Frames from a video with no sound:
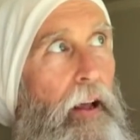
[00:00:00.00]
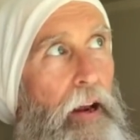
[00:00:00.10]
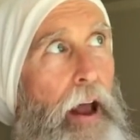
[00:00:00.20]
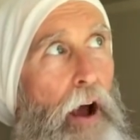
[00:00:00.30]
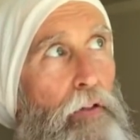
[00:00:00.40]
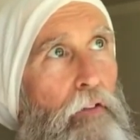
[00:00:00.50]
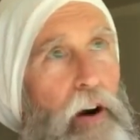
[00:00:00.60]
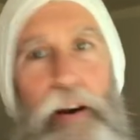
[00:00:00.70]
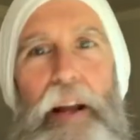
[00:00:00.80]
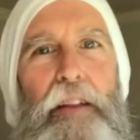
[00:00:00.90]
And now at the
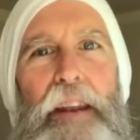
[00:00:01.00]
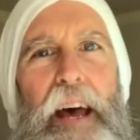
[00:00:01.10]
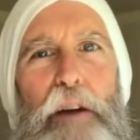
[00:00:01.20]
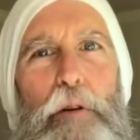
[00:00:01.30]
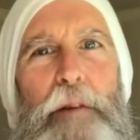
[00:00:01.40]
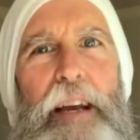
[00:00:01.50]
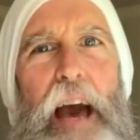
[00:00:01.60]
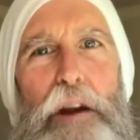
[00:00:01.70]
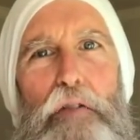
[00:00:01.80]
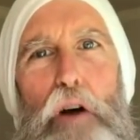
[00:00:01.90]
very end of the day, we've been
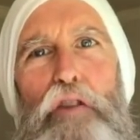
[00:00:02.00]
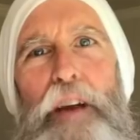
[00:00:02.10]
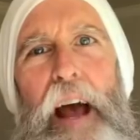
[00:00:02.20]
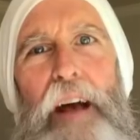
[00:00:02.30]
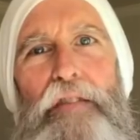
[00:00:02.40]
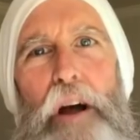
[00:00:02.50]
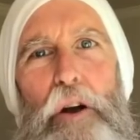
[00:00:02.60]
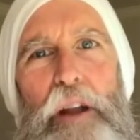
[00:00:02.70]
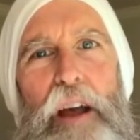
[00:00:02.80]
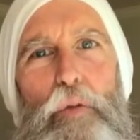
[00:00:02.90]
kind of overcast
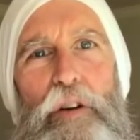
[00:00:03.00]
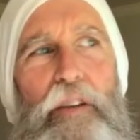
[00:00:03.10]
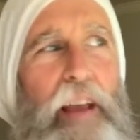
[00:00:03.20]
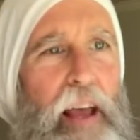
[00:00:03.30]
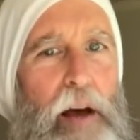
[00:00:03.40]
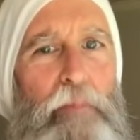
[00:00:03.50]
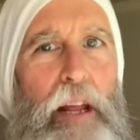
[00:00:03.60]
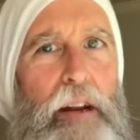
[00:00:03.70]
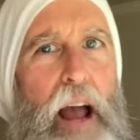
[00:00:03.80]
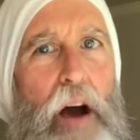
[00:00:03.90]
all day, which kept
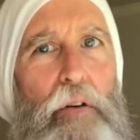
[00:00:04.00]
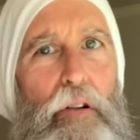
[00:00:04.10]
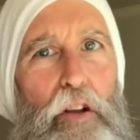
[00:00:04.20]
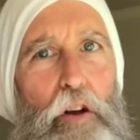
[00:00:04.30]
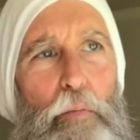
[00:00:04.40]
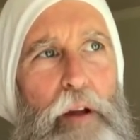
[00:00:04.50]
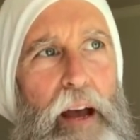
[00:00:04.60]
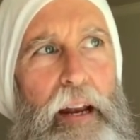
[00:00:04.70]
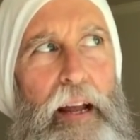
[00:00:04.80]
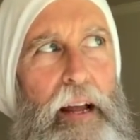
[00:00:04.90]
it down a little
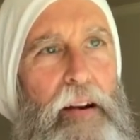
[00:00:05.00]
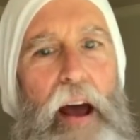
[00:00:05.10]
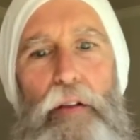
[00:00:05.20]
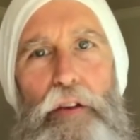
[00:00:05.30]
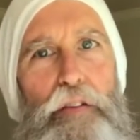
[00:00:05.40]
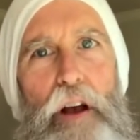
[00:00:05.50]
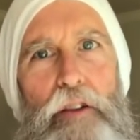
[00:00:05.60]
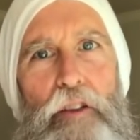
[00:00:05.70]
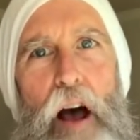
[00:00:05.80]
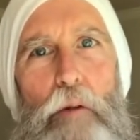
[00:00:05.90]
bit. Now the
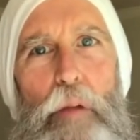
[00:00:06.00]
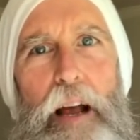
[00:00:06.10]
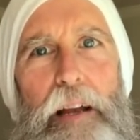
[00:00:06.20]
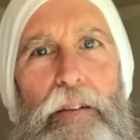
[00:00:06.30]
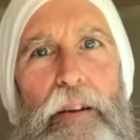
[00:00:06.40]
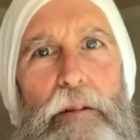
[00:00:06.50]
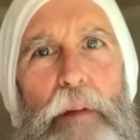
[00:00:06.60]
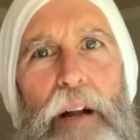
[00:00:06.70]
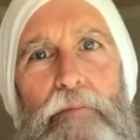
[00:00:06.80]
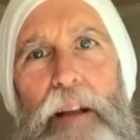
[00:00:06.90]
sun's out blazing,
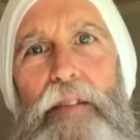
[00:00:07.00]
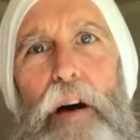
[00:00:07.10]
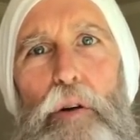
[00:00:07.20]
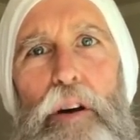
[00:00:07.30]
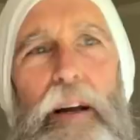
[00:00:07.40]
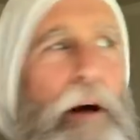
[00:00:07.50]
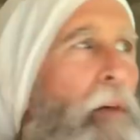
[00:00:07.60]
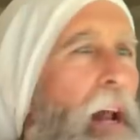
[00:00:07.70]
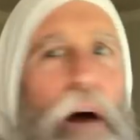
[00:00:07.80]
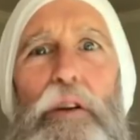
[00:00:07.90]
but it's all good. I've
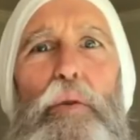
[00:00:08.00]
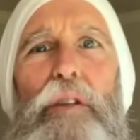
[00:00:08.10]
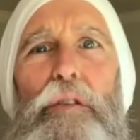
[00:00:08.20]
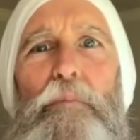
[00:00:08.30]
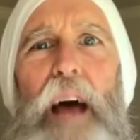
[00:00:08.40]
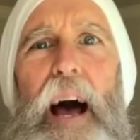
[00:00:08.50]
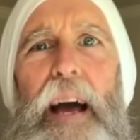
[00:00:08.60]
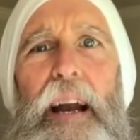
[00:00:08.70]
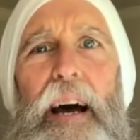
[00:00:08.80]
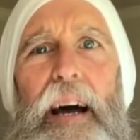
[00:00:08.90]
been out doing some
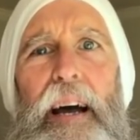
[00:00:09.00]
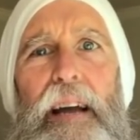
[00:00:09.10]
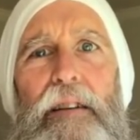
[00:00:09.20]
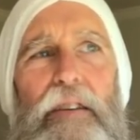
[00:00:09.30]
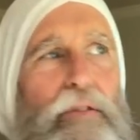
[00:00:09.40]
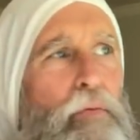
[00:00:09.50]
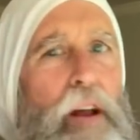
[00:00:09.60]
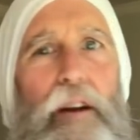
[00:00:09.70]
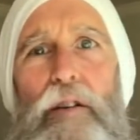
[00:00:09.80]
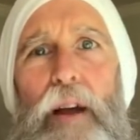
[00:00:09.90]
tie-dye, just
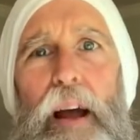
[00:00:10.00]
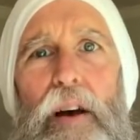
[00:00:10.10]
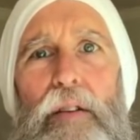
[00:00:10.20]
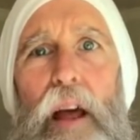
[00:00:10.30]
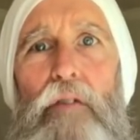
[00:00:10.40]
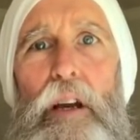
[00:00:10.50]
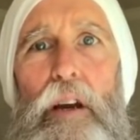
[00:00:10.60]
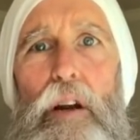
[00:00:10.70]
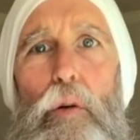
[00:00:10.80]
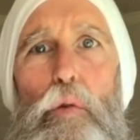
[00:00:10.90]
running around, having a
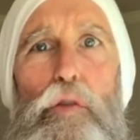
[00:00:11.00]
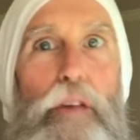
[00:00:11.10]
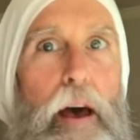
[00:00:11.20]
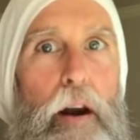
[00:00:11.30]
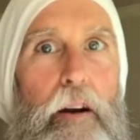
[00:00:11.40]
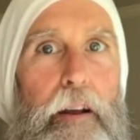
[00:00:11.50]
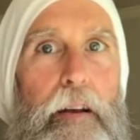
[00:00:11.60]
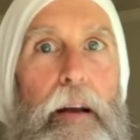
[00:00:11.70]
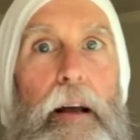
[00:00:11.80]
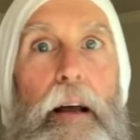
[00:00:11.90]
good old Saturday,